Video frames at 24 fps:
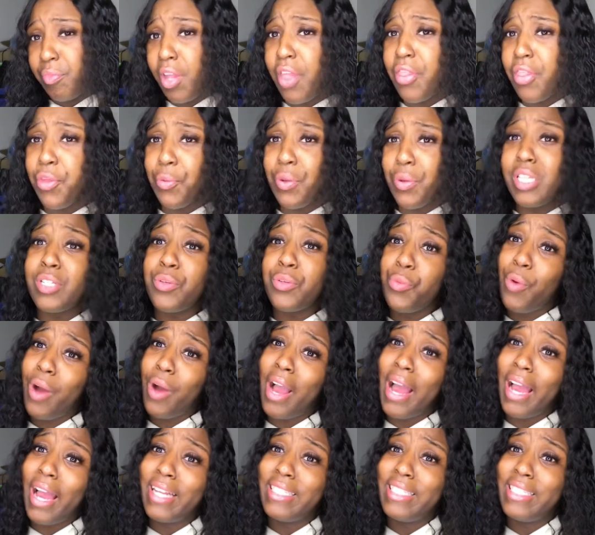The reason why
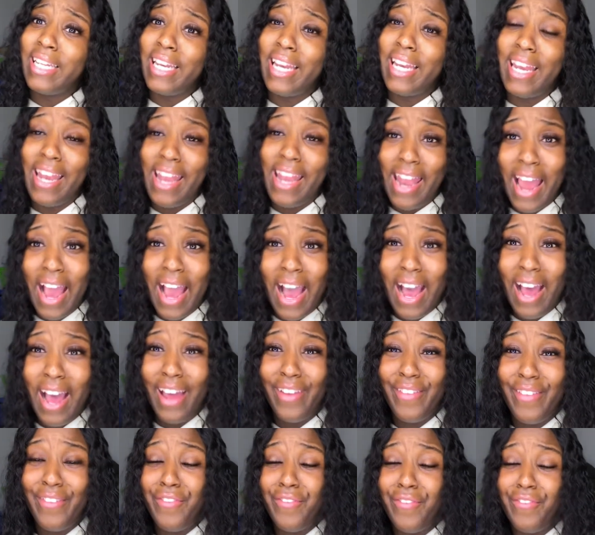I did not
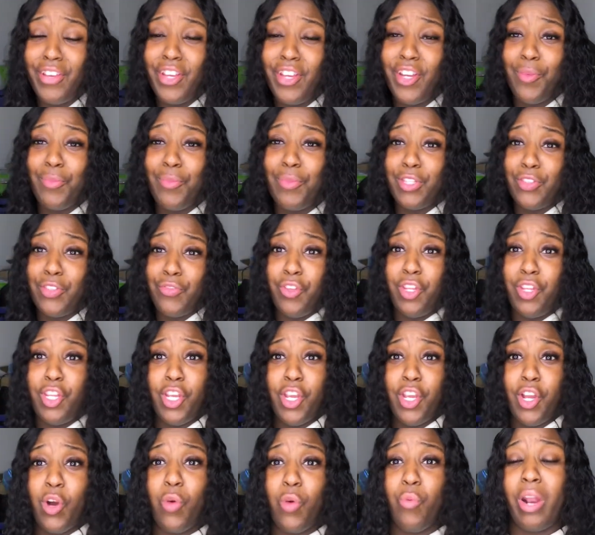film this
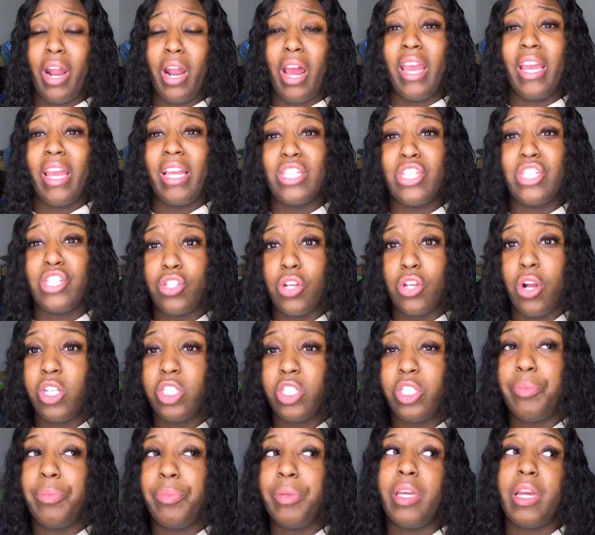video when I installed
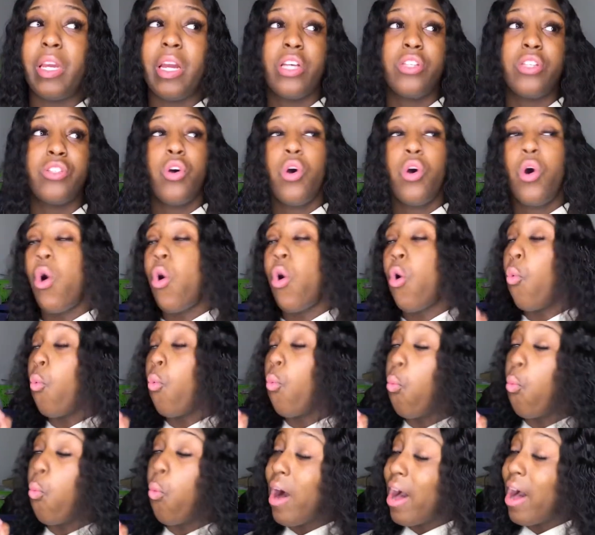it, because
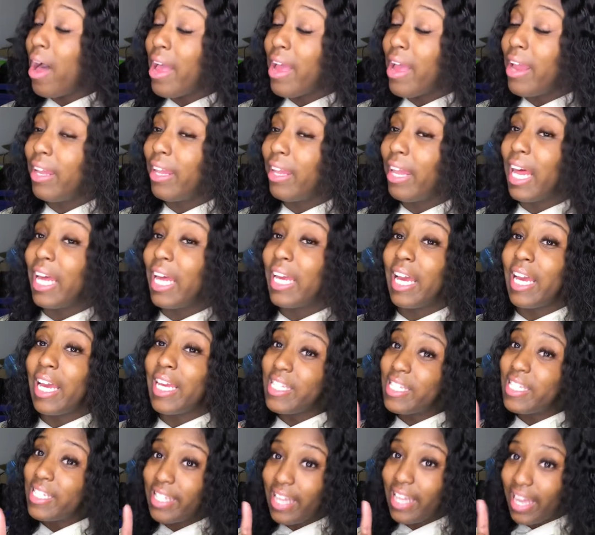one, like I
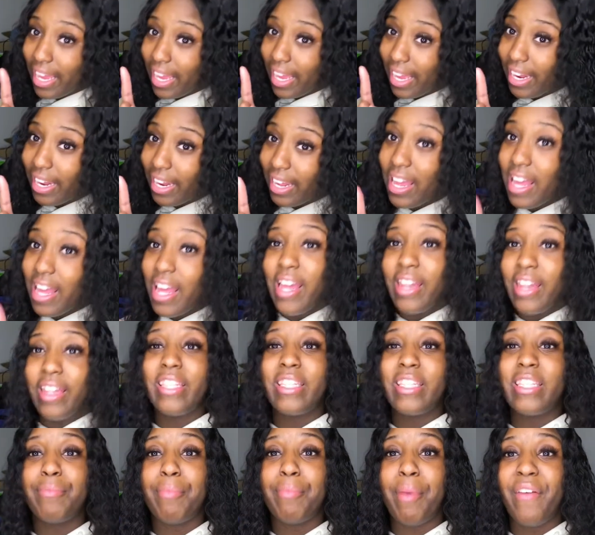said,
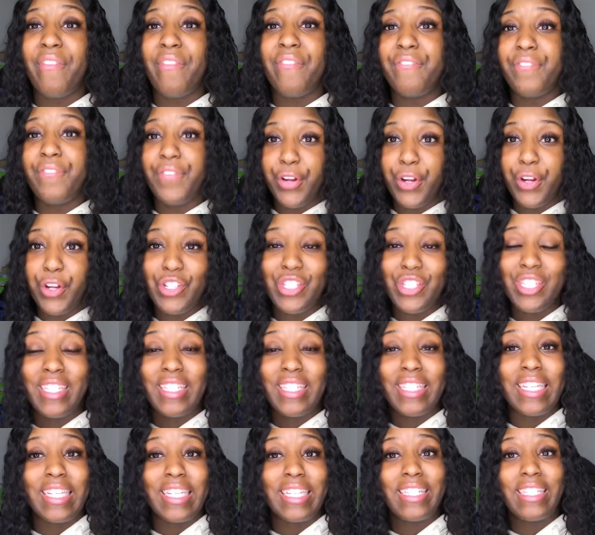this is my
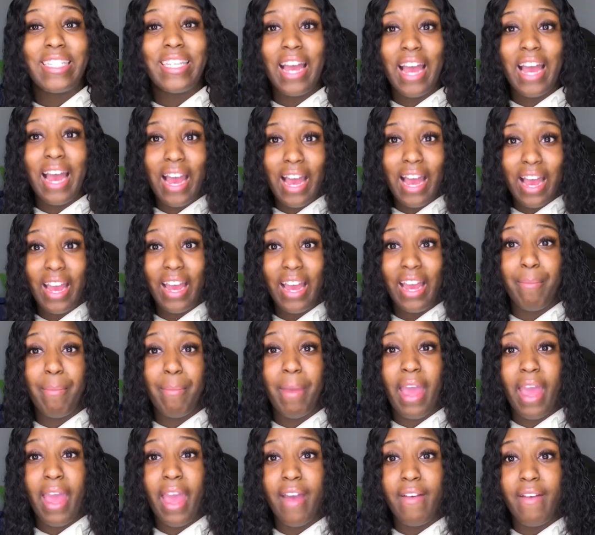first time
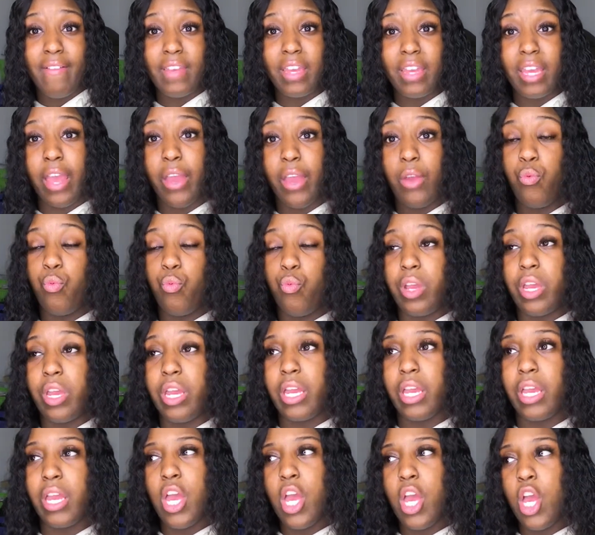having a
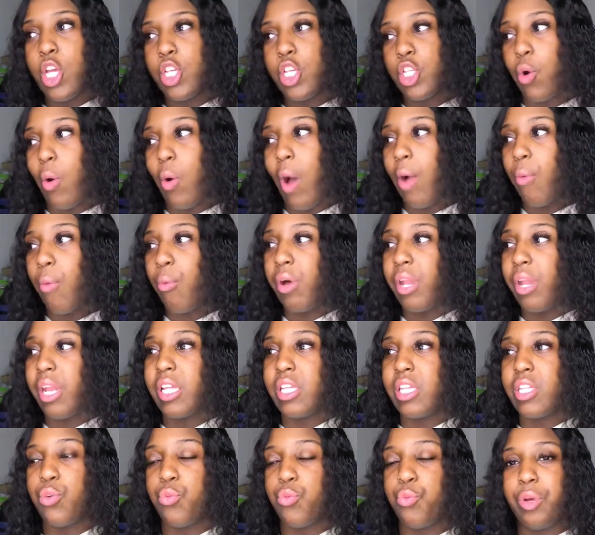wig, so I
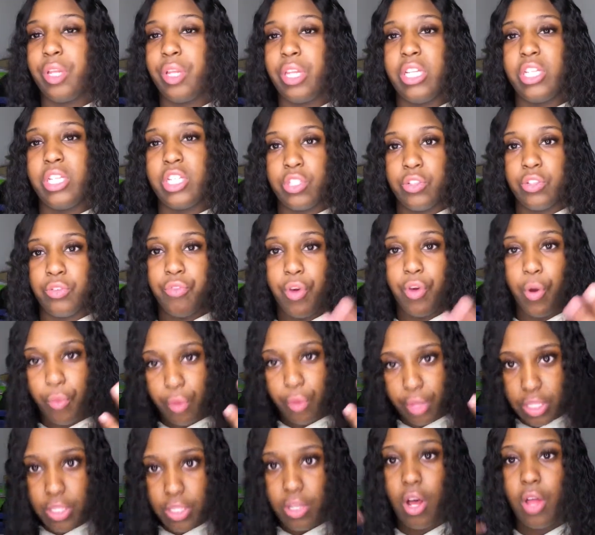wanted to really just
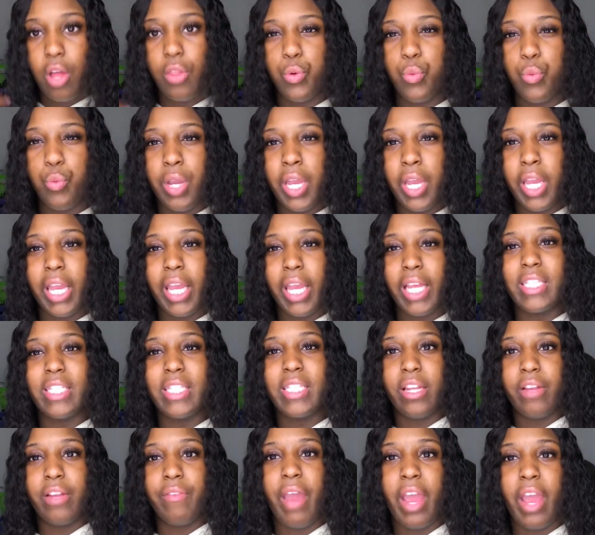focus on the wig
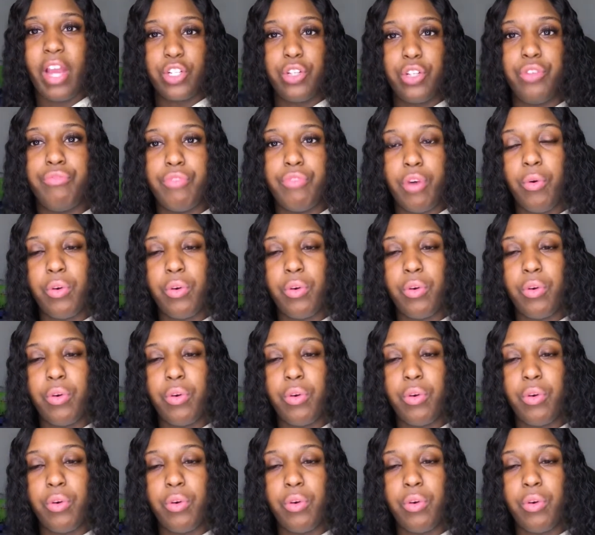instead of actually